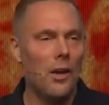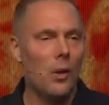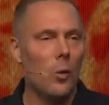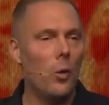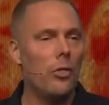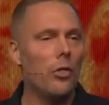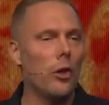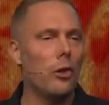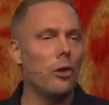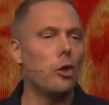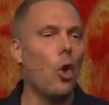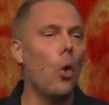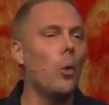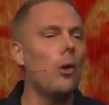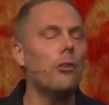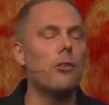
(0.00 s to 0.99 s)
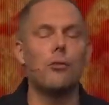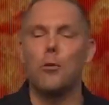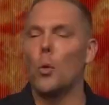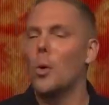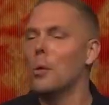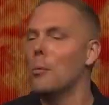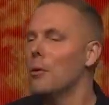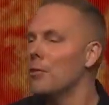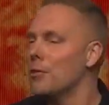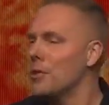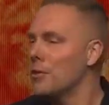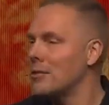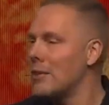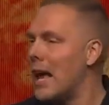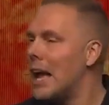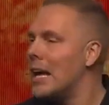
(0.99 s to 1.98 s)
with the lowest form of
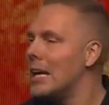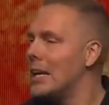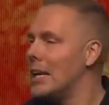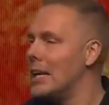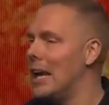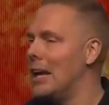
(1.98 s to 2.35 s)
society.